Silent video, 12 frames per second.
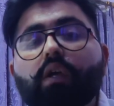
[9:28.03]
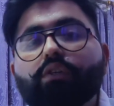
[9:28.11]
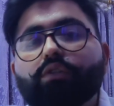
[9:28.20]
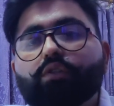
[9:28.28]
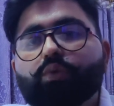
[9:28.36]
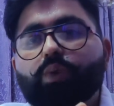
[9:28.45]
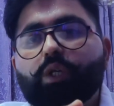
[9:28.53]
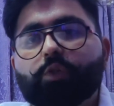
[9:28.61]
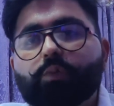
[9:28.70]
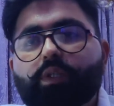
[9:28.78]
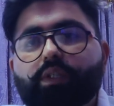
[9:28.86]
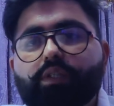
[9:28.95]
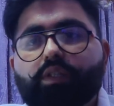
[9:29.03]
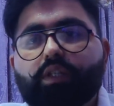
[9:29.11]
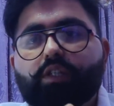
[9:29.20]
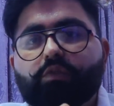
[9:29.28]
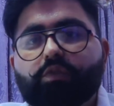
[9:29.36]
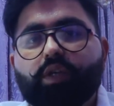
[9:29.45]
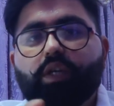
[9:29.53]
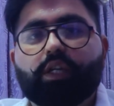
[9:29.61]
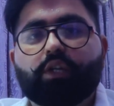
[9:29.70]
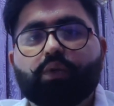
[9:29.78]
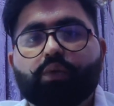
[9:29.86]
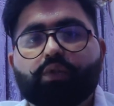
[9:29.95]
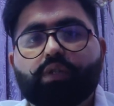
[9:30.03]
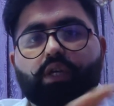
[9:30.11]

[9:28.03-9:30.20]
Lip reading: So Squarespace is fairly used